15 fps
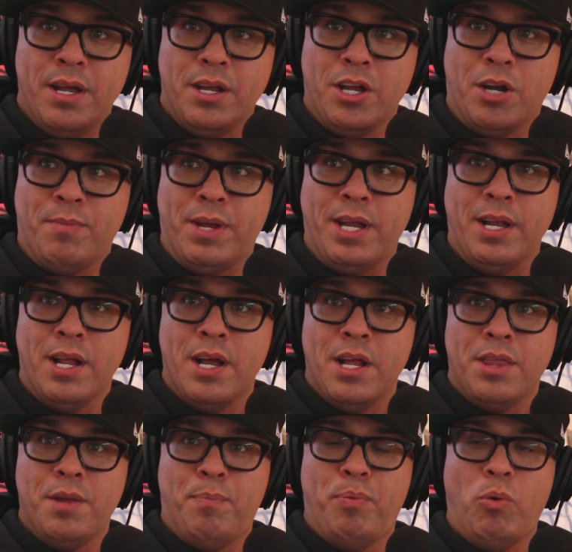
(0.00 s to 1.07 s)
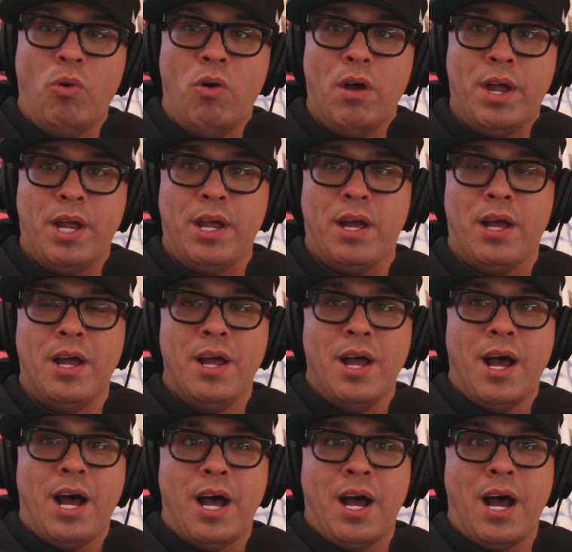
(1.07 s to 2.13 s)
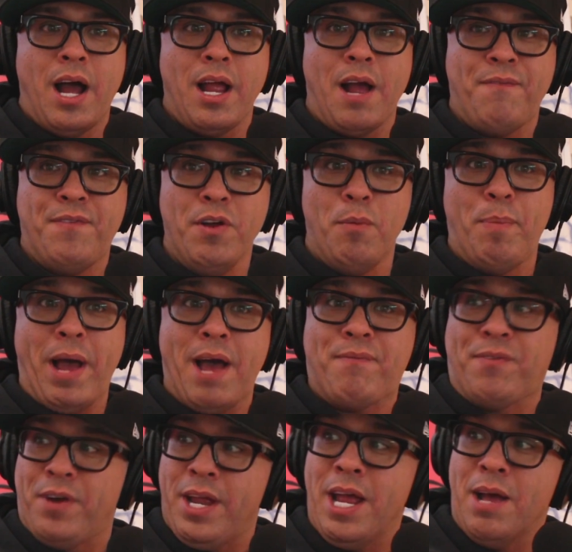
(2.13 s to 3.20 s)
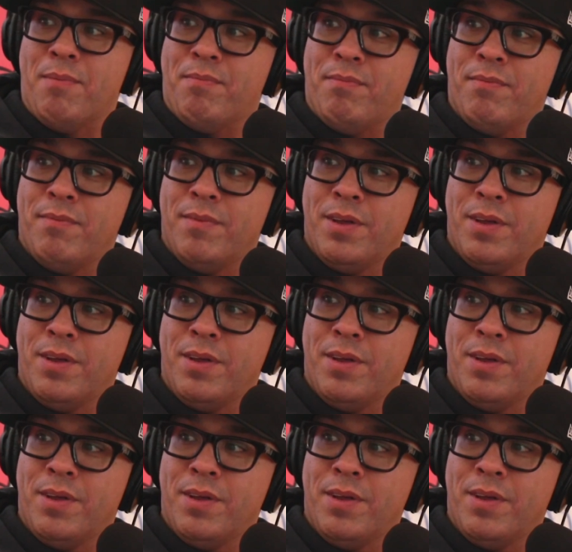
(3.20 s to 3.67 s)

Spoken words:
You know what I mean? The boy, I feel bad for him.